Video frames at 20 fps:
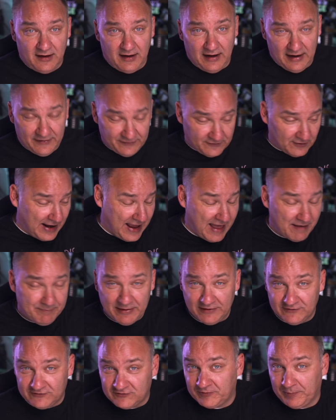And there have
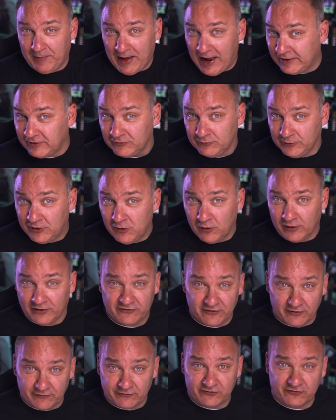been spotted recordings
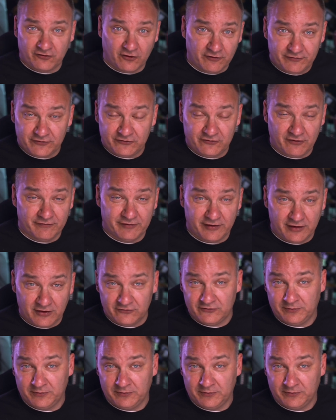that have surfaced over the years.